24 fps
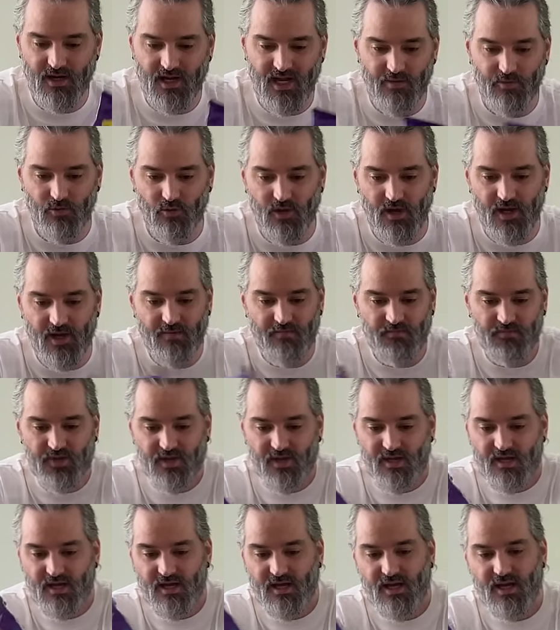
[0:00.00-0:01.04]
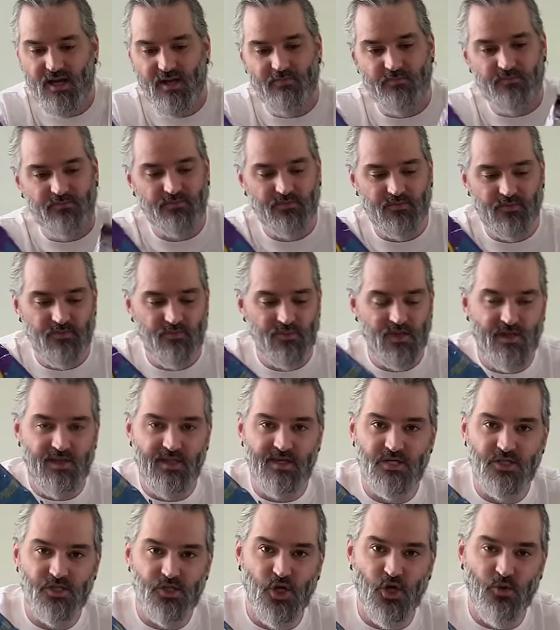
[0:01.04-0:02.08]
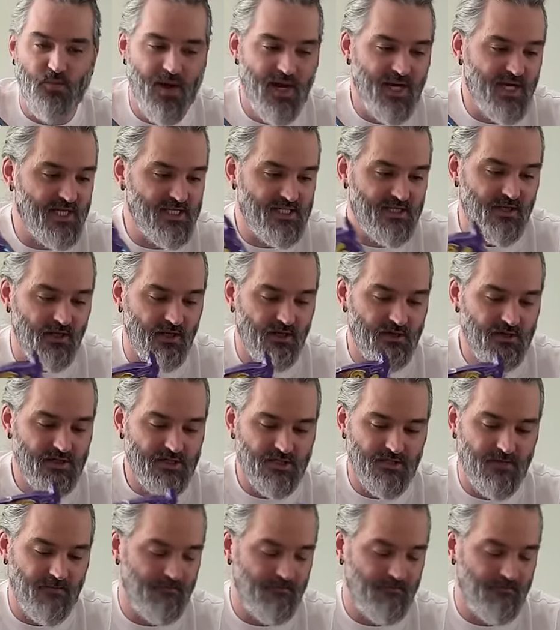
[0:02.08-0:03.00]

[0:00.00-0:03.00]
label there. And there's two packets of those.